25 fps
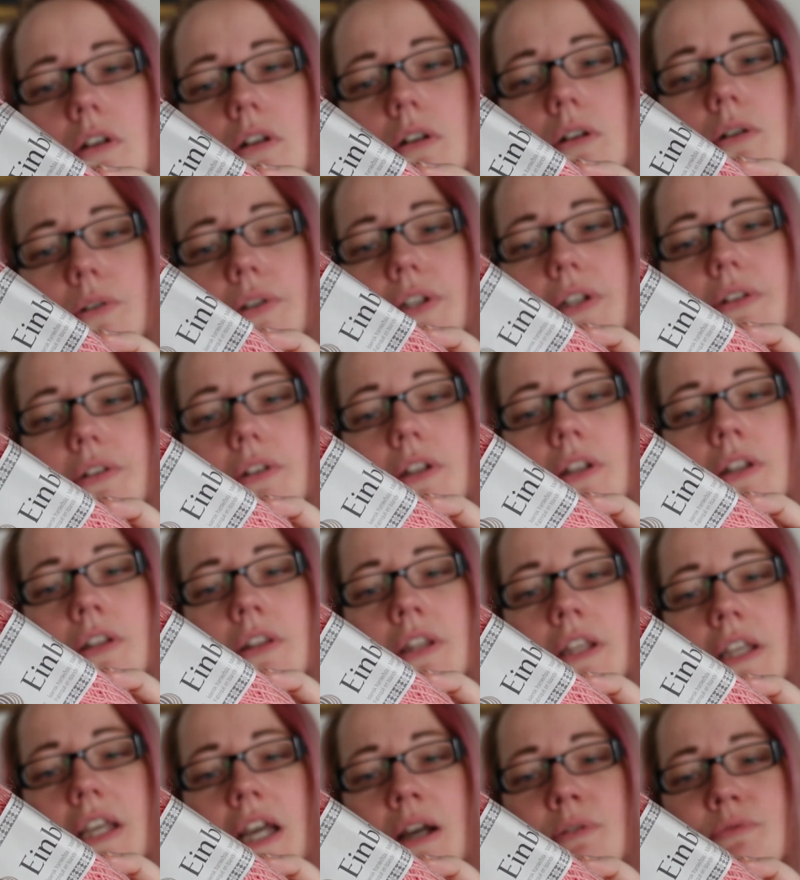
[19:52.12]
Oh yeah,
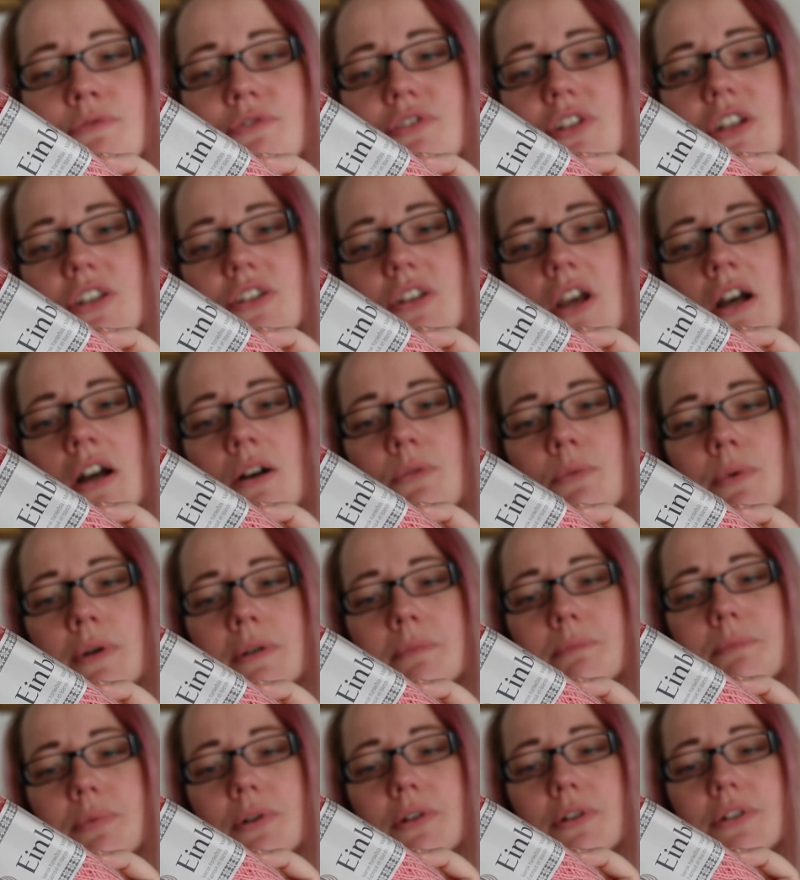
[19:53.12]
the ounces are
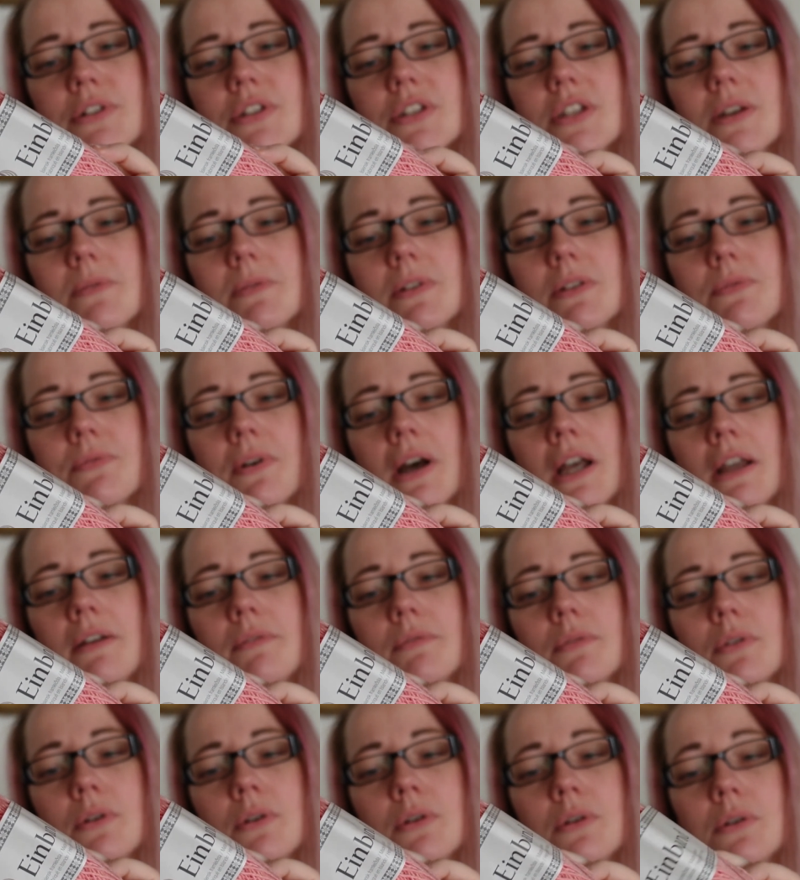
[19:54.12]

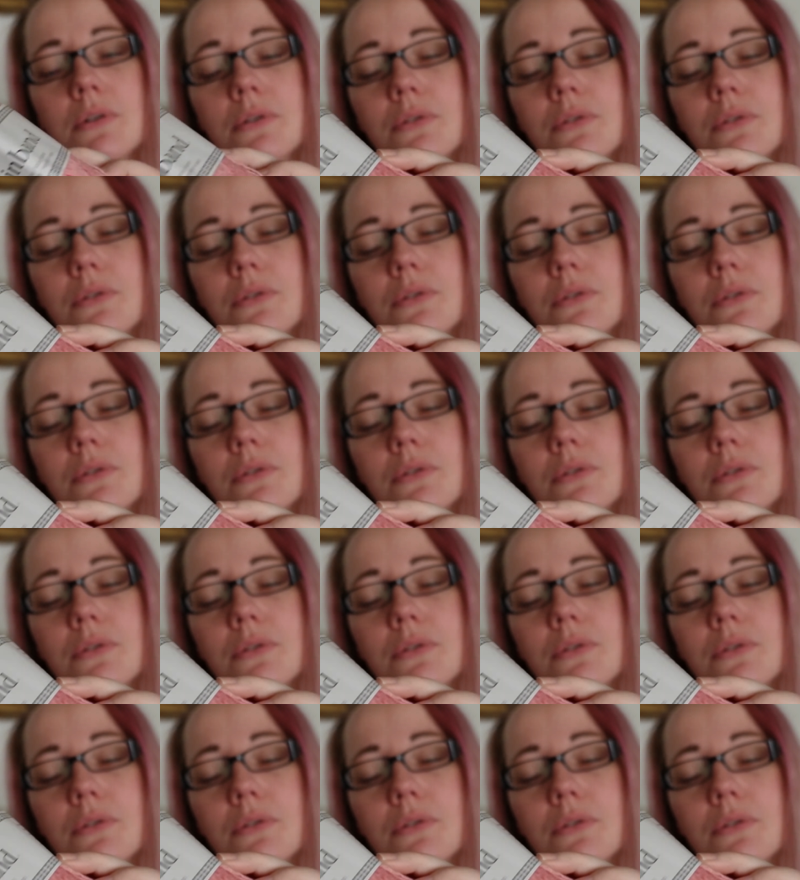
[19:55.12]
1.75 or